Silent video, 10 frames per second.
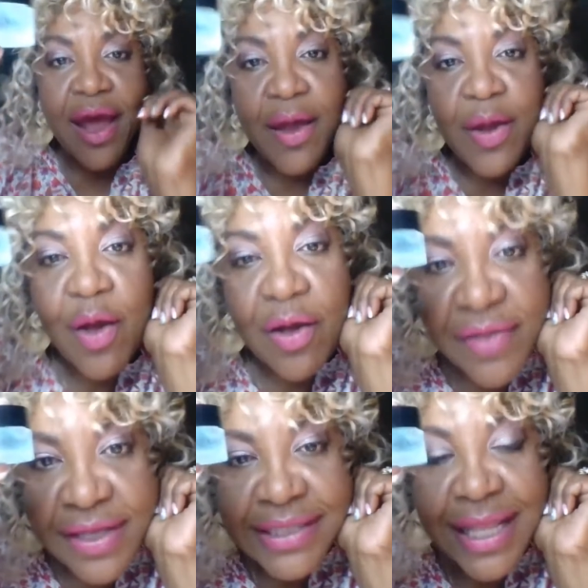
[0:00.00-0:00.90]
I call
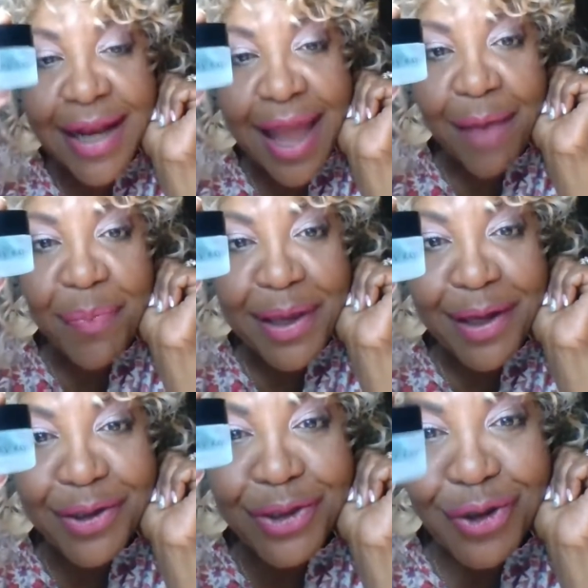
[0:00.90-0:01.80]
this nap
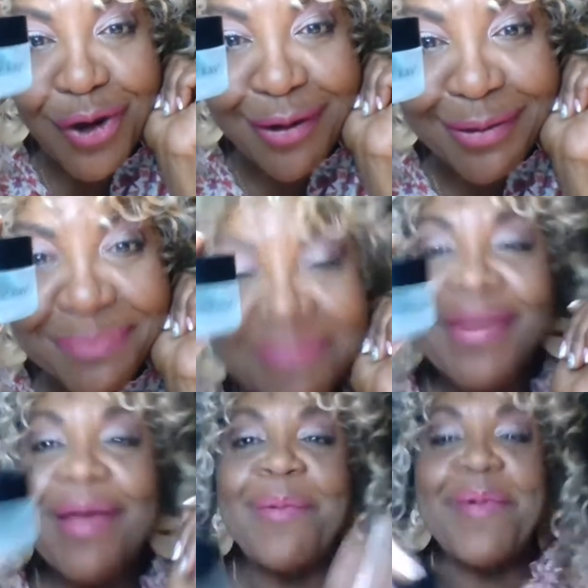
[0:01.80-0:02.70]
in a jar,
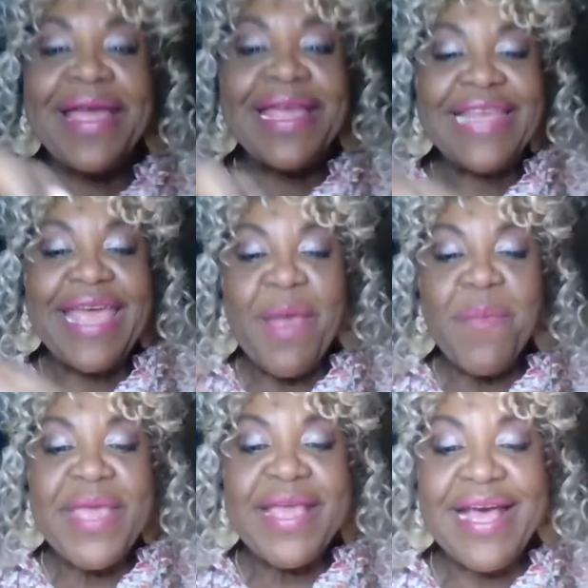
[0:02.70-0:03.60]
right?
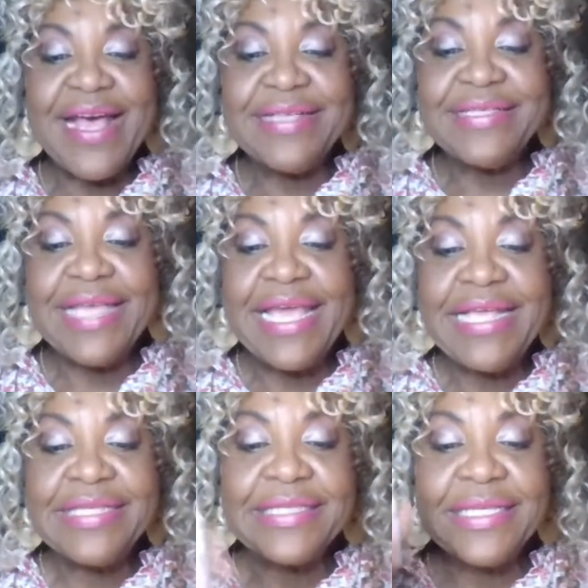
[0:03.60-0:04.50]
Because
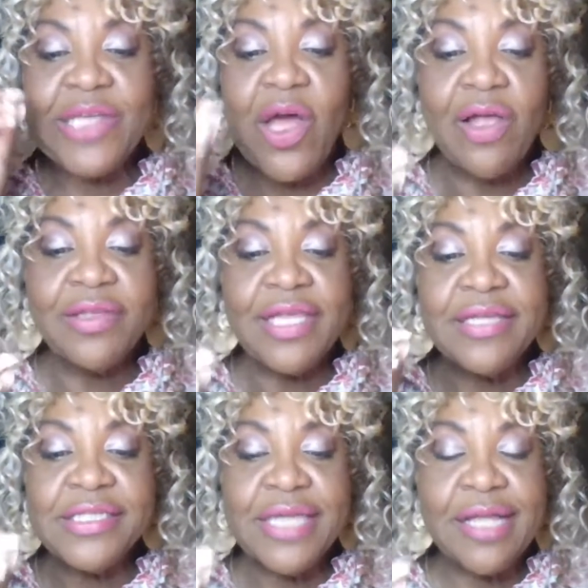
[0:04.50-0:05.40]
it's, it's called the
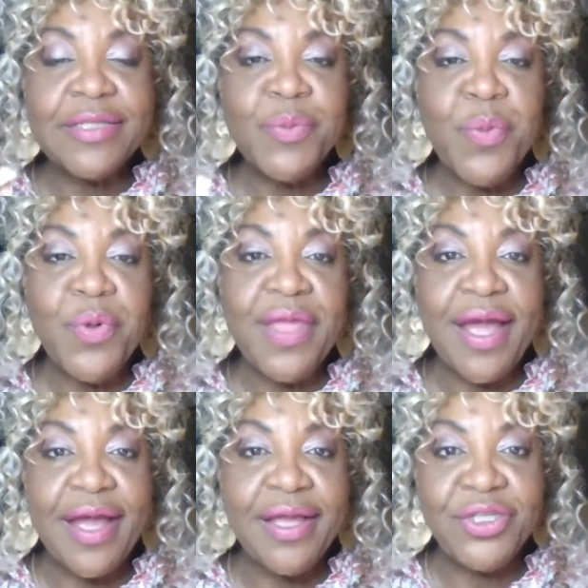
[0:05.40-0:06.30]
Indulge Soothing
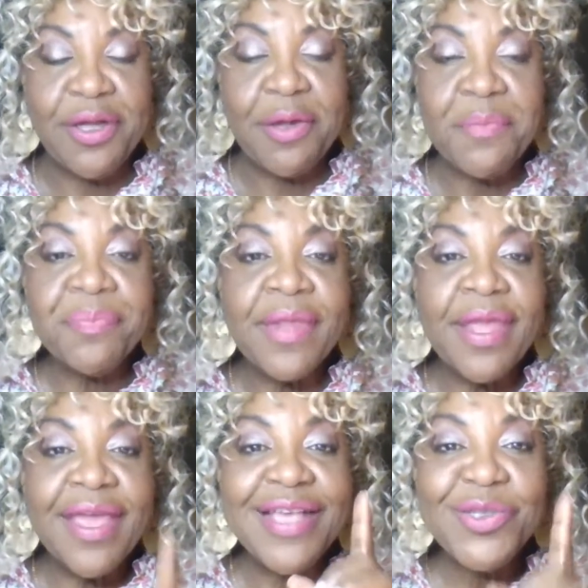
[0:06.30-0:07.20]
Eye Gel.
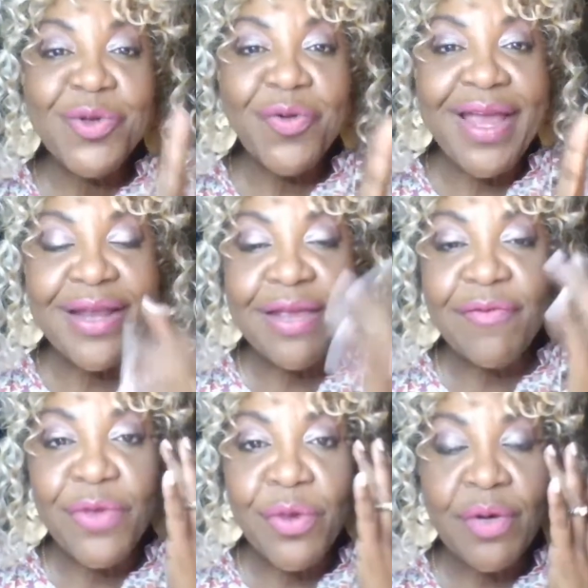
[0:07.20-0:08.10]
It's great
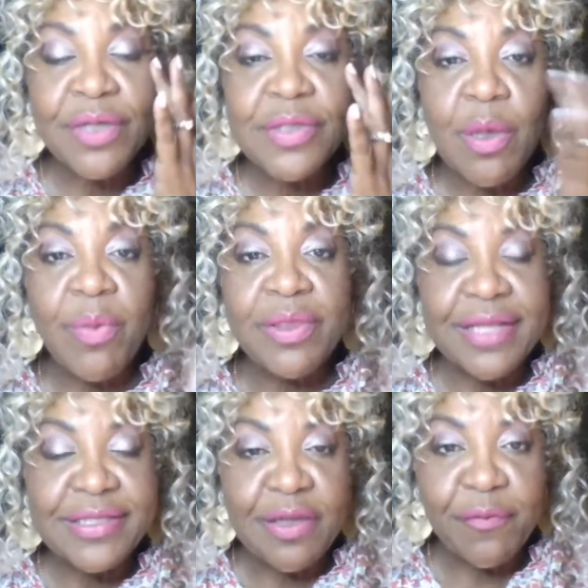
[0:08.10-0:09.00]
if you are someone
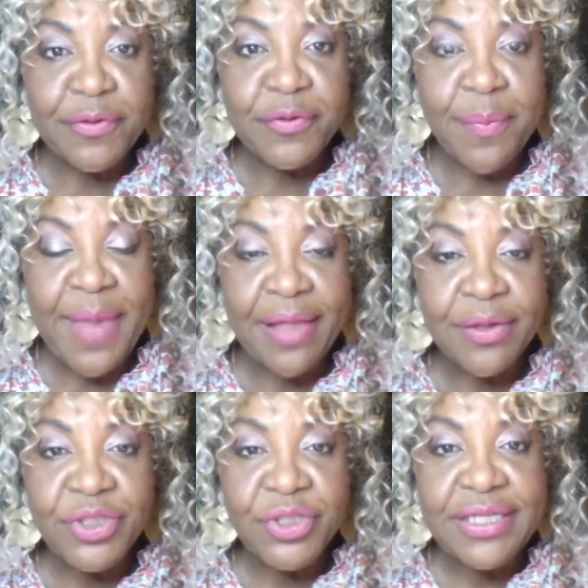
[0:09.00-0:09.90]
that suffers from
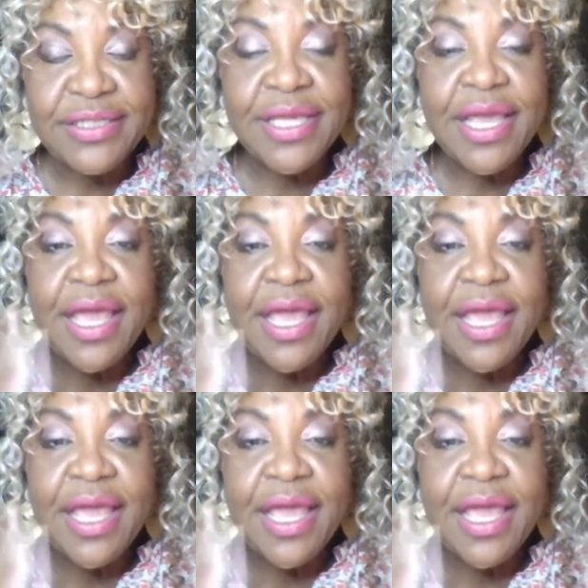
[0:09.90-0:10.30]
allergies.